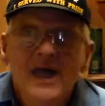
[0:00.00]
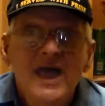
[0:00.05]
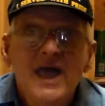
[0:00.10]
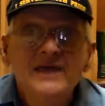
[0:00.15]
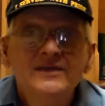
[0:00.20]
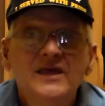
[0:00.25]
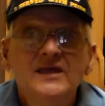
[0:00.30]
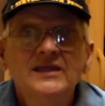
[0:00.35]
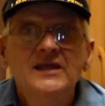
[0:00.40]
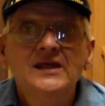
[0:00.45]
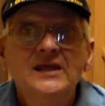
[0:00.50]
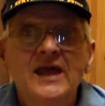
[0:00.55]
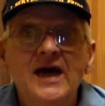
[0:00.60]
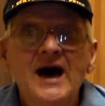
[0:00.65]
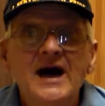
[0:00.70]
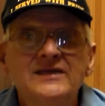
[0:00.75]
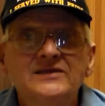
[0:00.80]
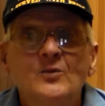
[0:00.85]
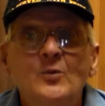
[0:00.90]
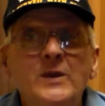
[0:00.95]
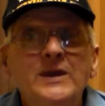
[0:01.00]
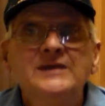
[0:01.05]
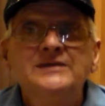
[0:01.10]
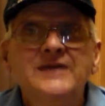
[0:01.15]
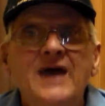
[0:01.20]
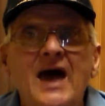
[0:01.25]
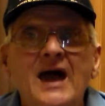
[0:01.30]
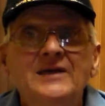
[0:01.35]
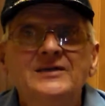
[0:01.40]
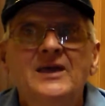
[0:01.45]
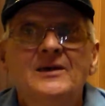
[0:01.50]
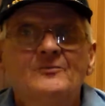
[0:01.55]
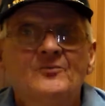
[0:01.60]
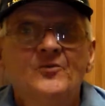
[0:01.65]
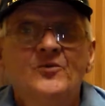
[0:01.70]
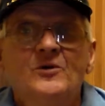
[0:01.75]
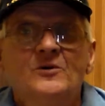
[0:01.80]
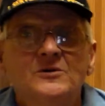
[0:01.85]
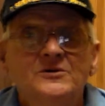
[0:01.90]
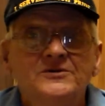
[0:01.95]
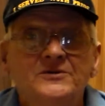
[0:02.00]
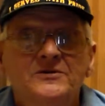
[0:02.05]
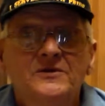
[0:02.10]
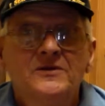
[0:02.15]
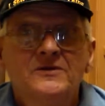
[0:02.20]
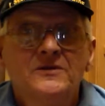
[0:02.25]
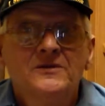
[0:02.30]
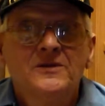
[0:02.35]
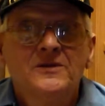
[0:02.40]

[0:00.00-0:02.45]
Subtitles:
And then they lie that we attacked them first.